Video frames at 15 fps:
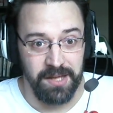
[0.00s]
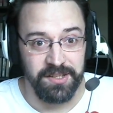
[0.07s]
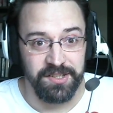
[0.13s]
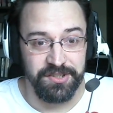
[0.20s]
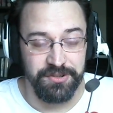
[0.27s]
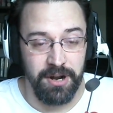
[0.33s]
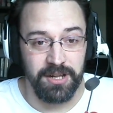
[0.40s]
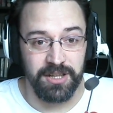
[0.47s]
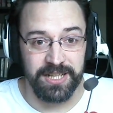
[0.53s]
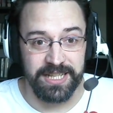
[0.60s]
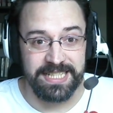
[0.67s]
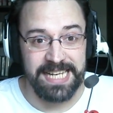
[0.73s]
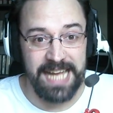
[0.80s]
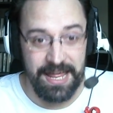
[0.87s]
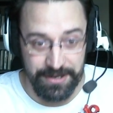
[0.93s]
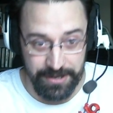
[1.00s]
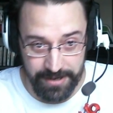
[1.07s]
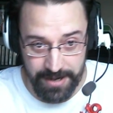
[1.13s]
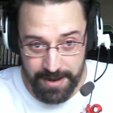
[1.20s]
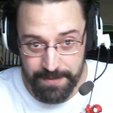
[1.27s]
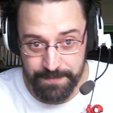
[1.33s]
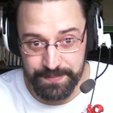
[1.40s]
Struggling
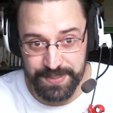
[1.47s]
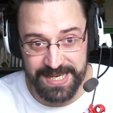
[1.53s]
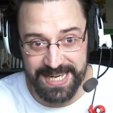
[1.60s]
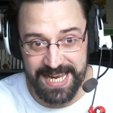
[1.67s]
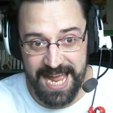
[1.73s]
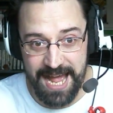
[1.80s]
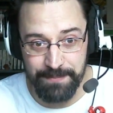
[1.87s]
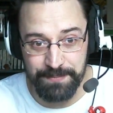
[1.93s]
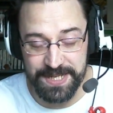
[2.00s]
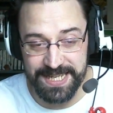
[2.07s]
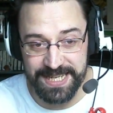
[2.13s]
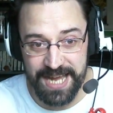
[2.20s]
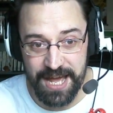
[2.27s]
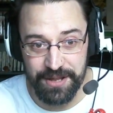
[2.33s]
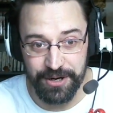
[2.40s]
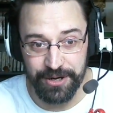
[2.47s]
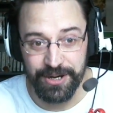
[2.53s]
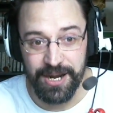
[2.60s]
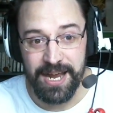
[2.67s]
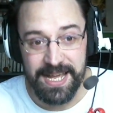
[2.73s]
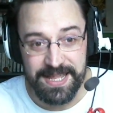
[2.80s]
together. Being happy together.